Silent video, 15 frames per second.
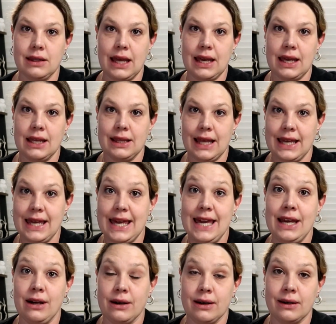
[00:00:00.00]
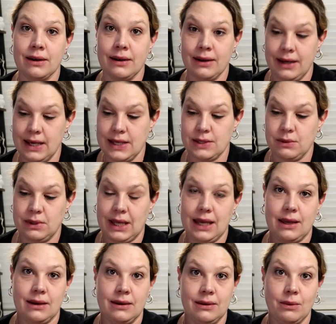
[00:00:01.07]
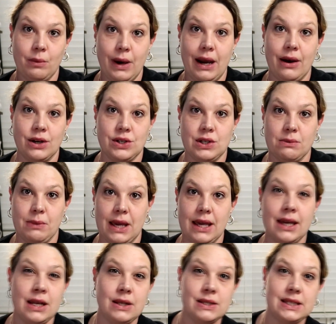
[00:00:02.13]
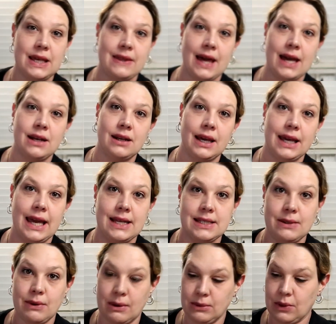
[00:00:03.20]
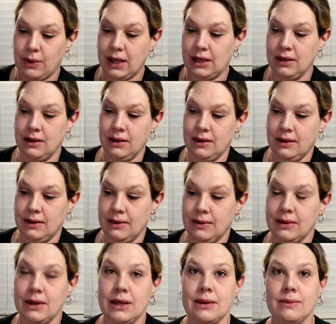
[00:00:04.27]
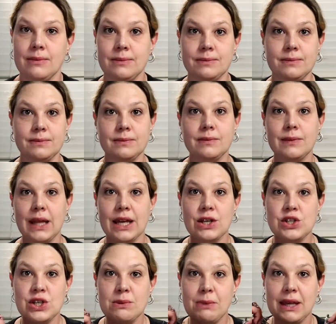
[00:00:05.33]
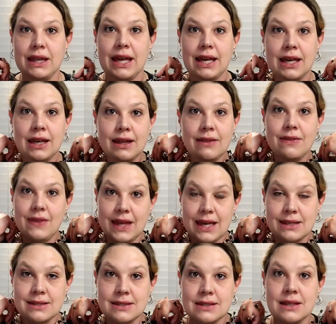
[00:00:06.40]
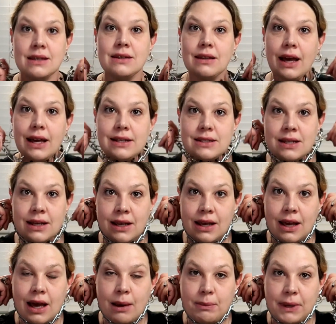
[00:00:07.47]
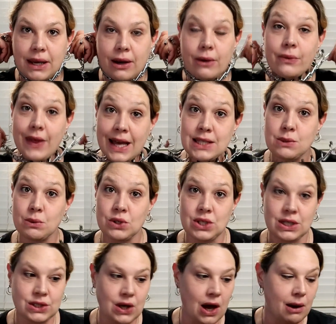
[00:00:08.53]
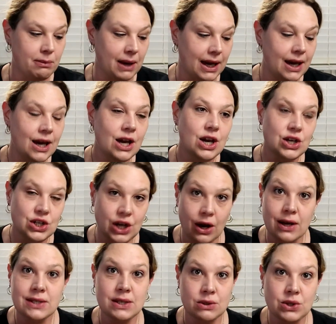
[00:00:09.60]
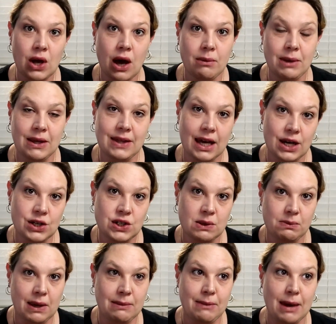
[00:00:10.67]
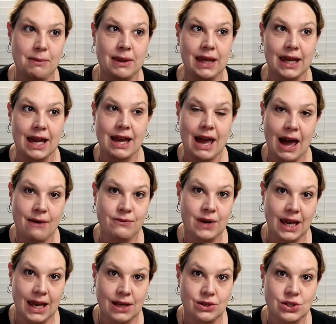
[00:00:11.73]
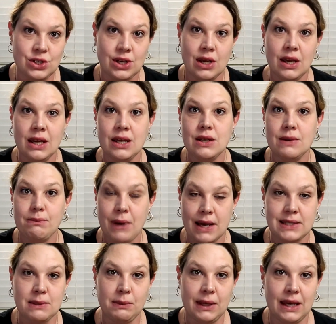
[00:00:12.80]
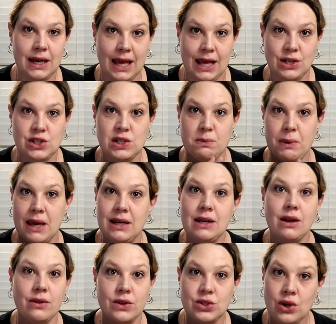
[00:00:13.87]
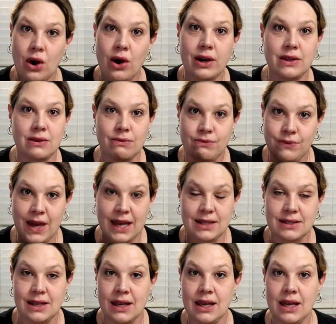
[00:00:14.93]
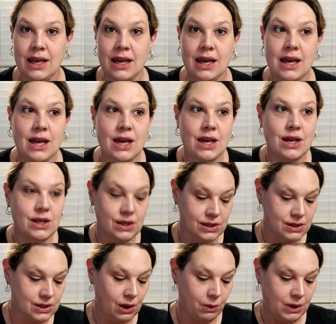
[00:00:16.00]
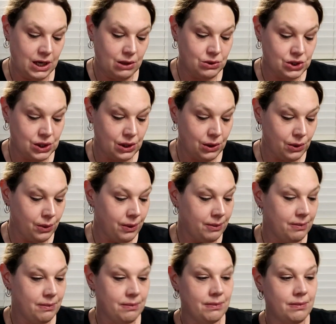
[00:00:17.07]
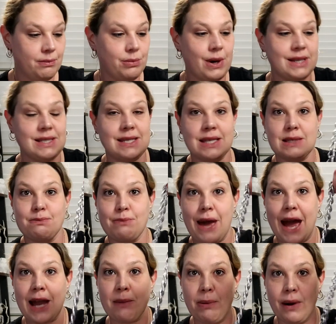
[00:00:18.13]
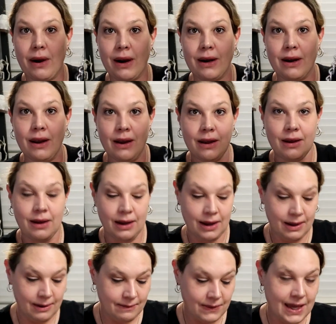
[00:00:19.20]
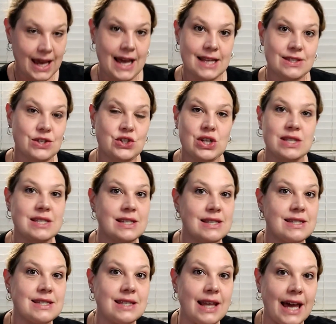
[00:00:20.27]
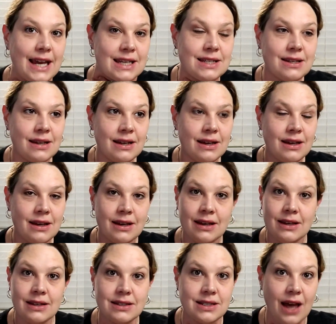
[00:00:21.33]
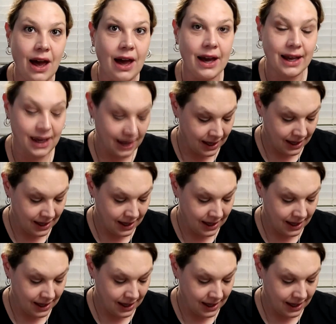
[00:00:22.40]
Like here is like where it should be. Can you see that? I can't see what I'm doing. Like, it should be like this, not up here. That's what she taught me. She also taught me that it should be maybe like a ½ an inch, possibly an inch, depending on the dog and the fit. So when you do press this back part, it's just a slight tug.